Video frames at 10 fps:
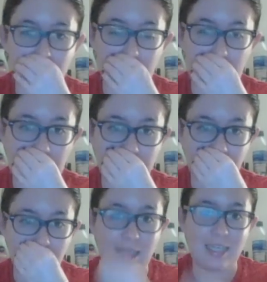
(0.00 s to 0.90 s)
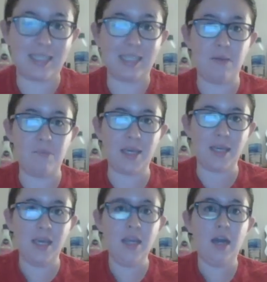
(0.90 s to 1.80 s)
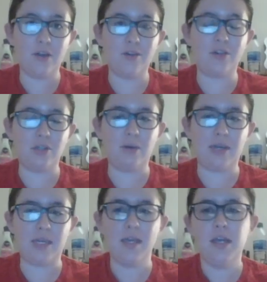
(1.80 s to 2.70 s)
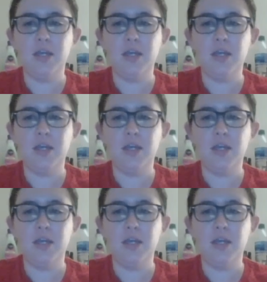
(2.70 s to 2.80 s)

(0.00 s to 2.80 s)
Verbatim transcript: but I don't think it's going to be 120.